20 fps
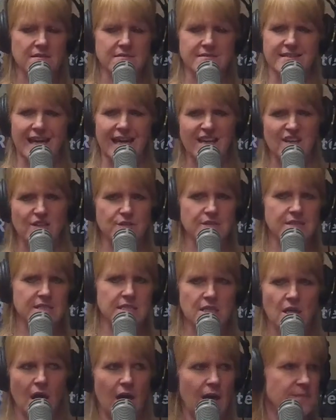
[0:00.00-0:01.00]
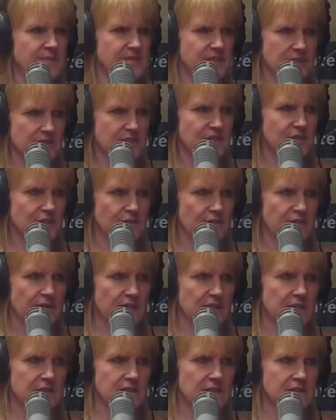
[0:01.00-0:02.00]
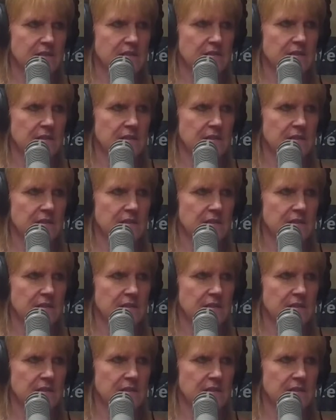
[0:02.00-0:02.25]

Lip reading: Dials and knobs on certain things.